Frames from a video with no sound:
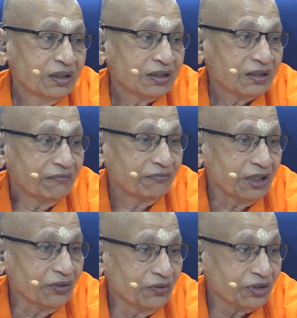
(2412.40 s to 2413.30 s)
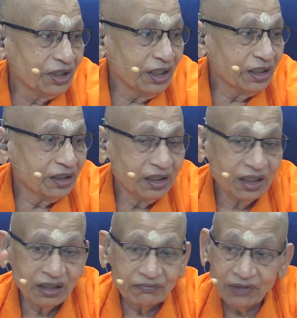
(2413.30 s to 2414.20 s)
Somebody who is saying
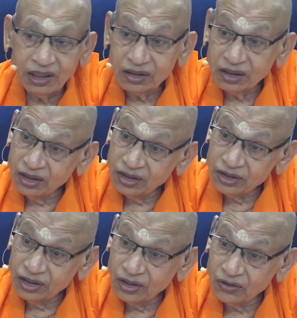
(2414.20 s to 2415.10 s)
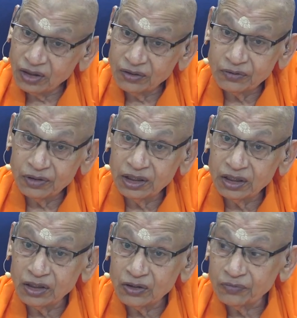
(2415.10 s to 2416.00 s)
that, my son is dearer
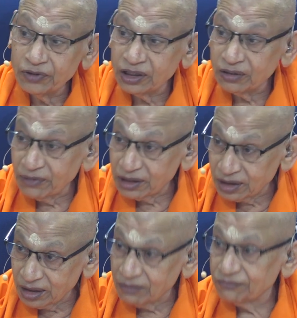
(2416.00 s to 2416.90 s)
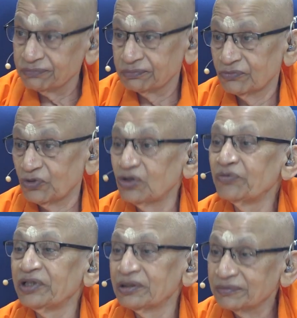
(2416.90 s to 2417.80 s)
to me than myself. What do you
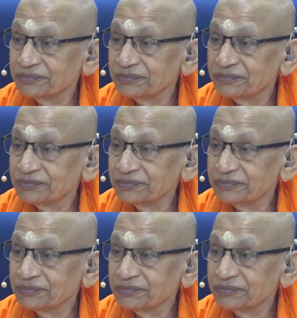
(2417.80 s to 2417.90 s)
mean?